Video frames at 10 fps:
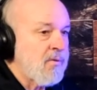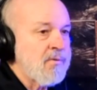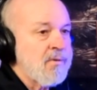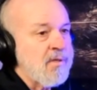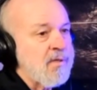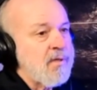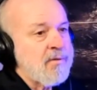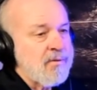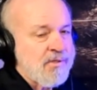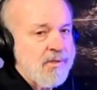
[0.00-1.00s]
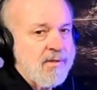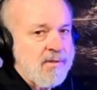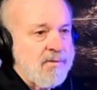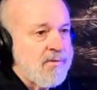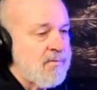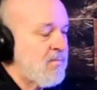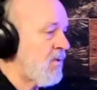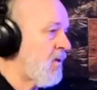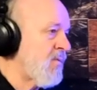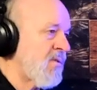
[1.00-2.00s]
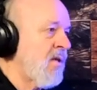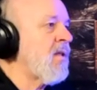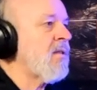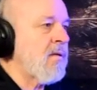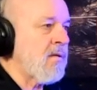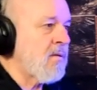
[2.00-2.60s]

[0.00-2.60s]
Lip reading: you can interchange almost anything.